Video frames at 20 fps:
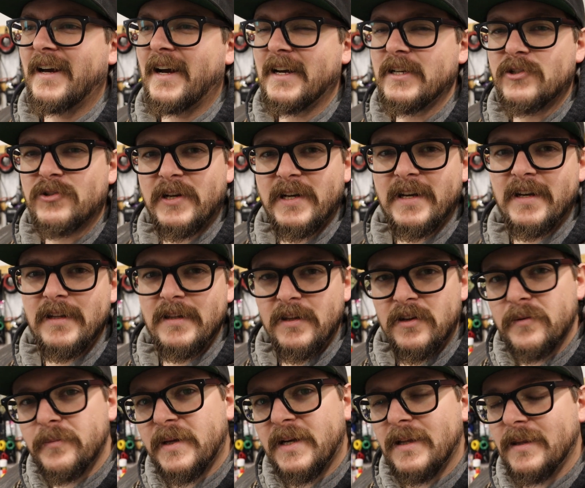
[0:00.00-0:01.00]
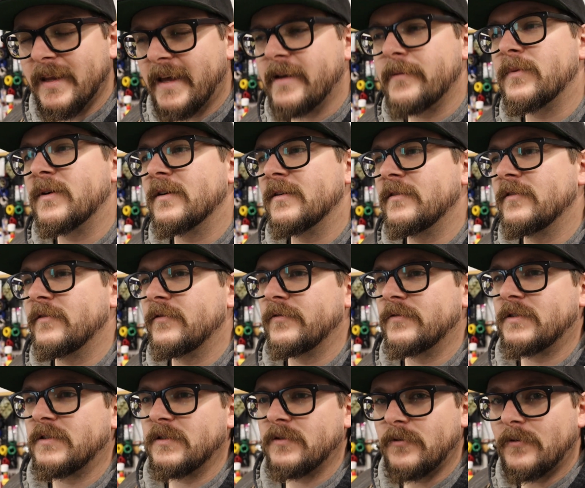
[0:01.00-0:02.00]
I traded a little bit of labor
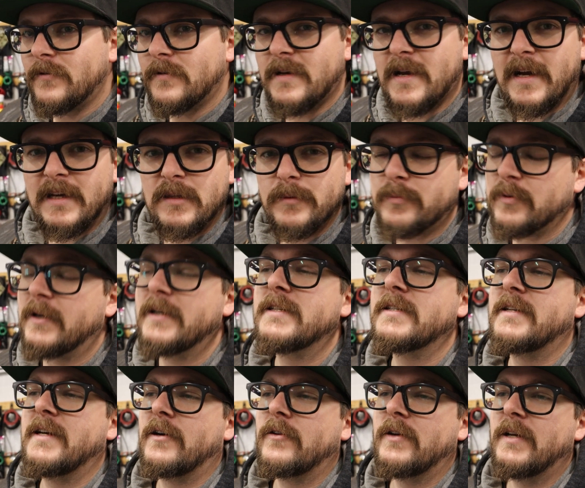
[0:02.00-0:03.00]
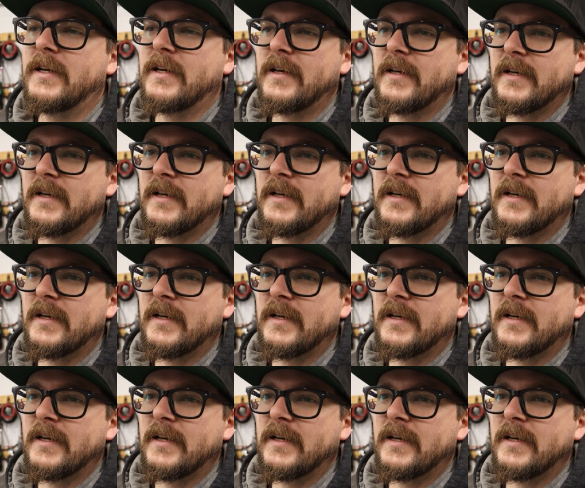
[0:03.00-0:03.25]
to knock the price down.